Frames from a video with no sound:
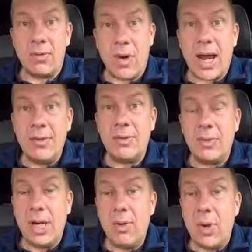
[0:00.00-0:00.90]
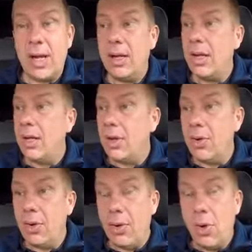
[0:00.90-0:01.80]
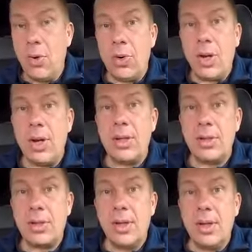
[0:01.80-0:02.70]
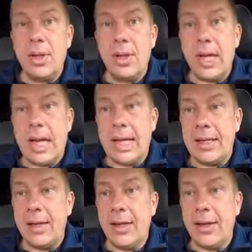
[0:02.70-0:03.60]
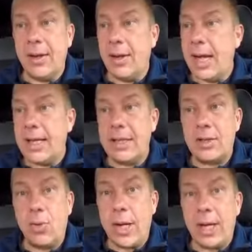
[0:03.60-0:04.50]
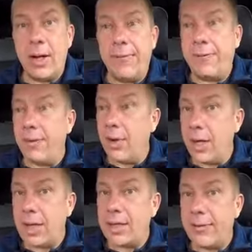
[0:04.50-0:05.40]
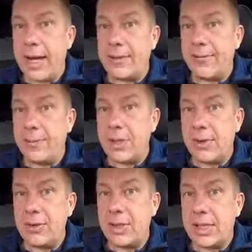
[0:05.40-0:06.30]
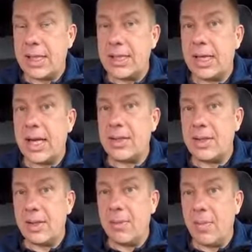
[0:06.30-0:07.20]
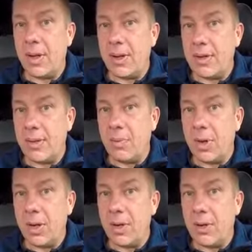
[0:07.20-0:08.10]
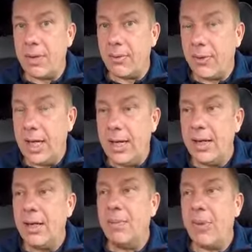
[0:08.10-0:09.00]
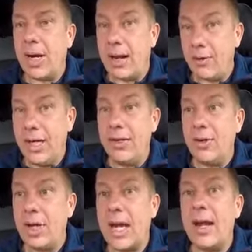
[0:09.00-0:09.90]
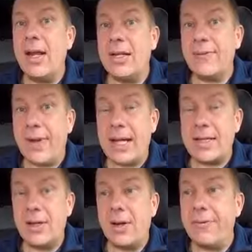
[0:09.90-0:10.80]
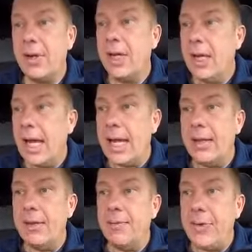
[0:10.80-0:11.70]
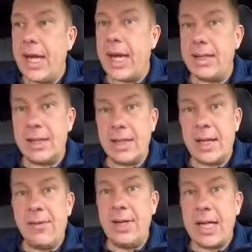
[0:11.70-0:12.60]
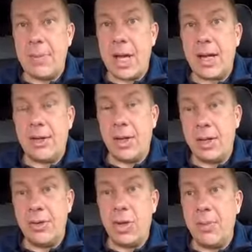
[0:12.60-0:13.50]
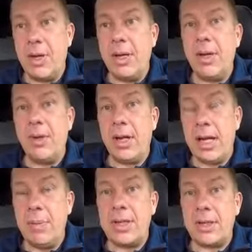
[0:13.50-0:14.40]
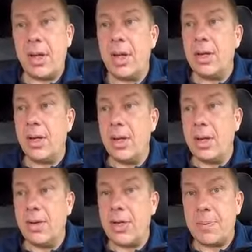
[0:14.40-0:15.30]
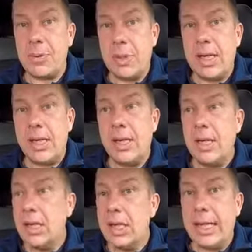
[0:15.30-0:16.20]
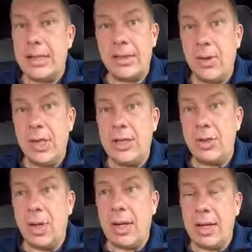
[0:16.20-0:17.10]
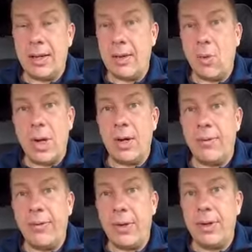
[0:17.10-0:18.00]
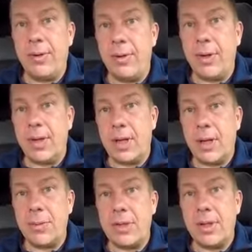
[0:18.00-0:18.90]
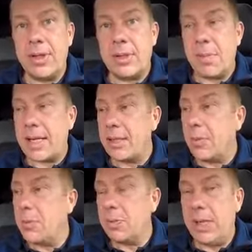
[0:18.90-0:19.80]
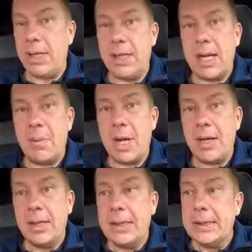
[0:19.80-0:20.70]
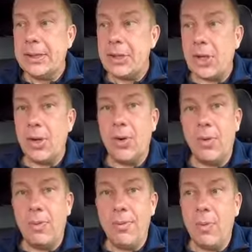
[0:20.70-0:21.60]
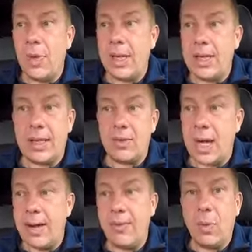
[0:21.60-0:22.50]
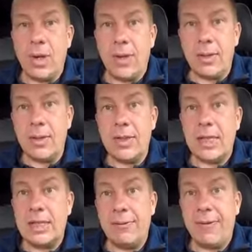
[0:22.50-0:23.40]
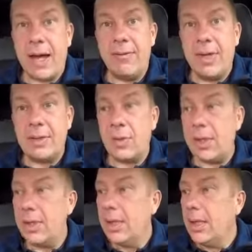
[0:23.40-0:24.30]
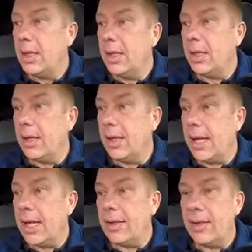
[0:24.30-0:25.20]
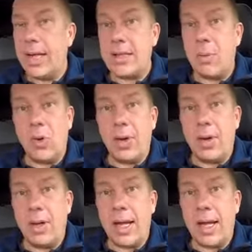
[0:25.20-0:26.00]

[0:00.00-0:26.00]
drives really well, no noise, and it's quick enough. Not as fast from 0 to 60 as the Model 3, but I really don't care. It's fast enough. And yeah, since I live in Denmark and not in Germany, the limit on the top speed, it's no issue. 130 kilometers is maximum speed in Denmark, so it can drive 165, this one, and that's more